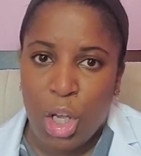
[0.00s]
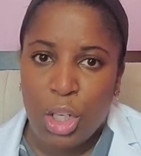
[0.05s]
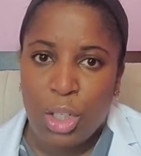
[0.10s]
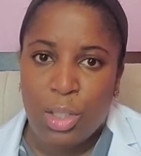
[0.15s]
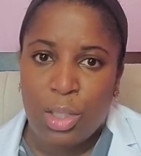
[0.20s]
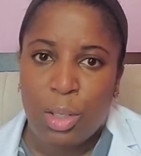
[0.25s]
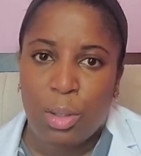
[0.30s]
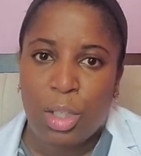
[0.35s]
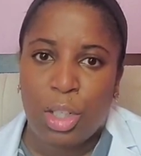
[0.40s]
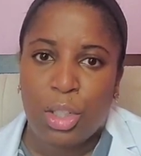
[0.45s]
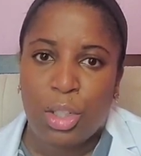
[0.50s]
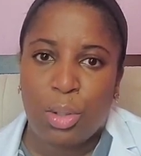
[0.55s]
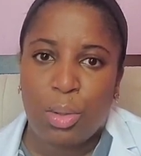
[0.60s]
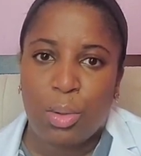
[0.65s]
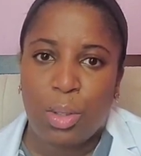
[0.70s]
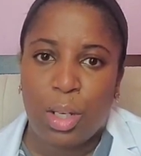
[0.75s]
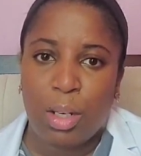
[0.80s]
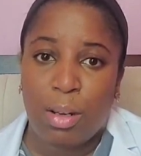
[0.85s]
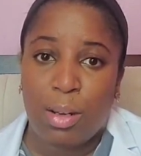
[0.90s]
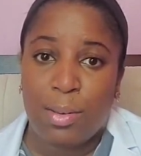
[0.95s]
so that you
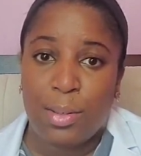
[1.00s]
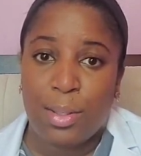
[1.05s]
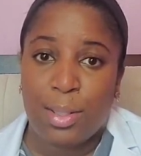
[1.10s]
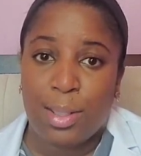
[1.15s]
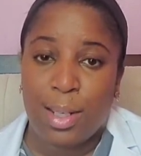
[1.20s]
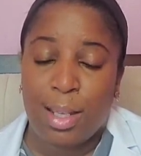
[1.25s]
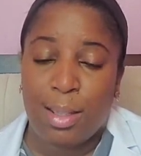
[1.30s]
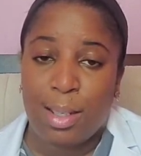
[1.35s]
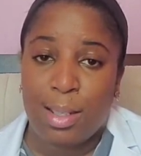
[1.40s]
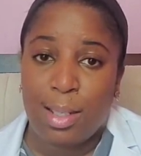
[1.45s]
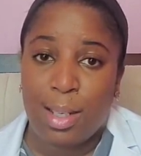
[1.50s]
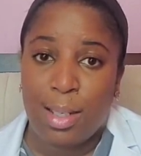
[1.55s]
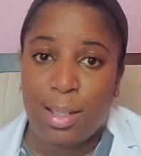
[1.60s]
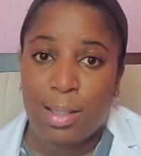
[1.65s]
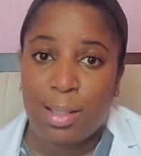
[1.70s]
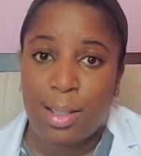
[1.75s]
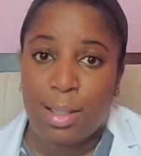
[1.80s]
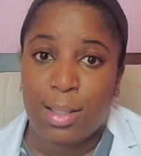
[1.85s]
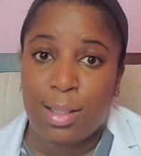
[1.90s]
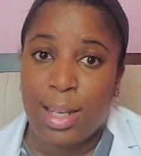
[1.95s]
can understand the
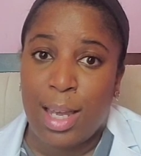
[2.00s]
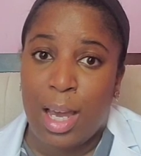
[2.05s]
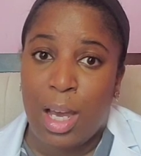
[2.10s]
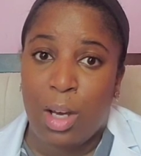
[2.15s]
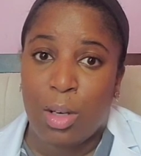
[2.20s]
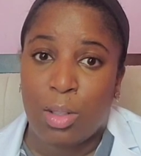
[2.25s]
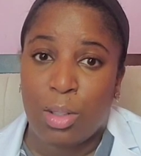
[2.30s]
testing style,